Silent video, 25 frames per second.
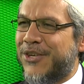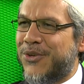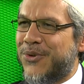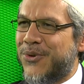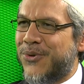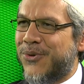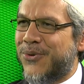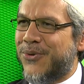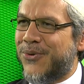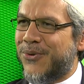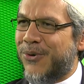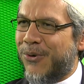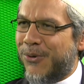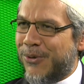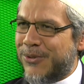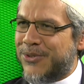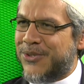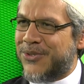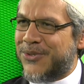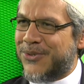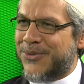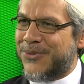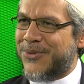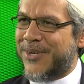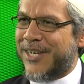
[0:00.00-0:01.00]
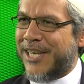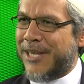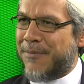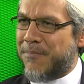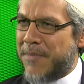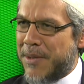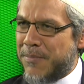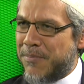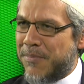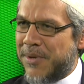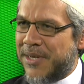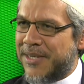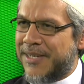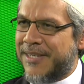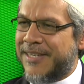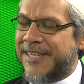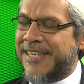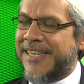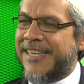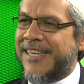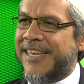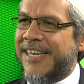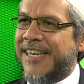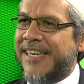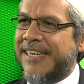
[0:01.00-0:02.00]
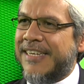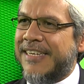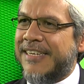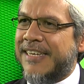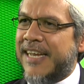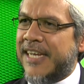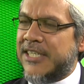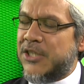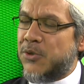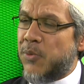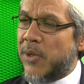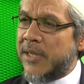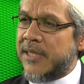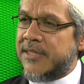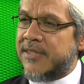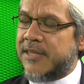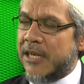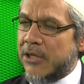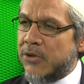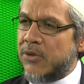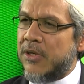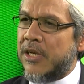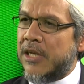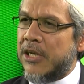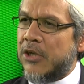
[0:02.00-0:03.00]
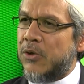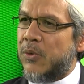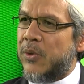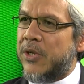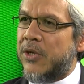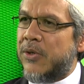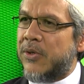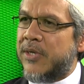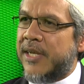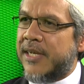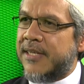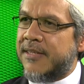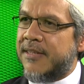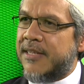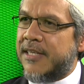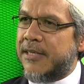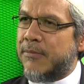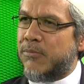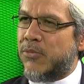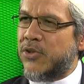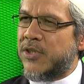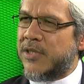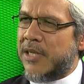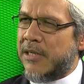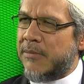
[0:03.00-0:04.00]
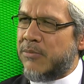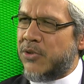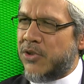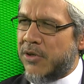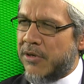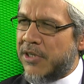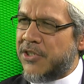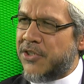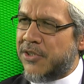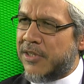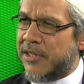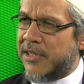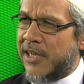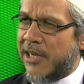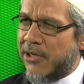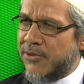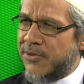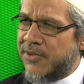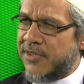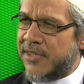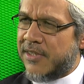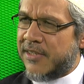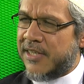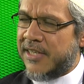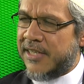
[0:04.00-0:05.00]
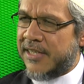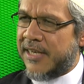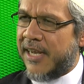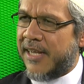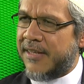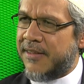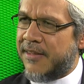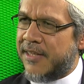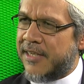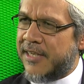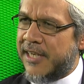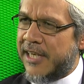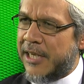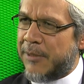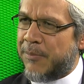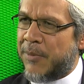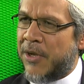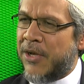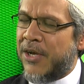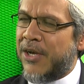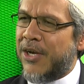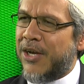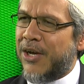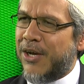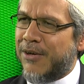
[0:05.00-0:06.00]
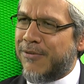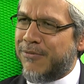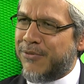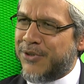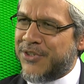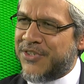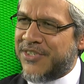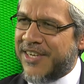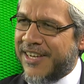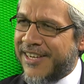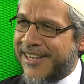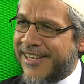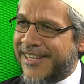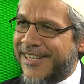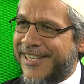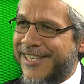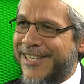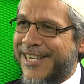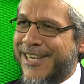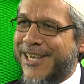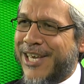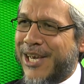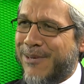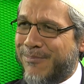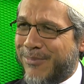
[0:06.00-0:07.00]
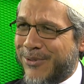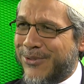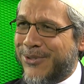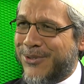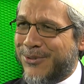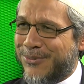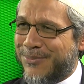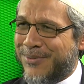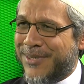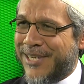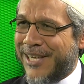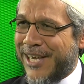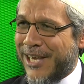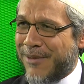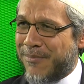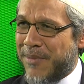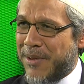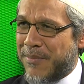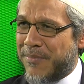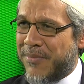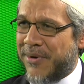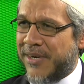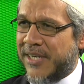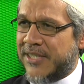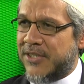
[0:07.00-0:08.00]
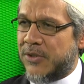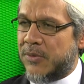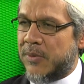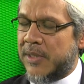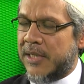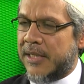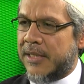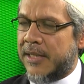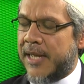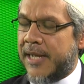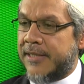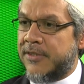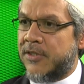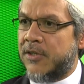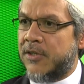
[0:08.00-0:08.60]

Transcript: you're also a member, as well as locally we look at the Muslim Judicial Council here at the Cape, of which I happen to be a member as well. And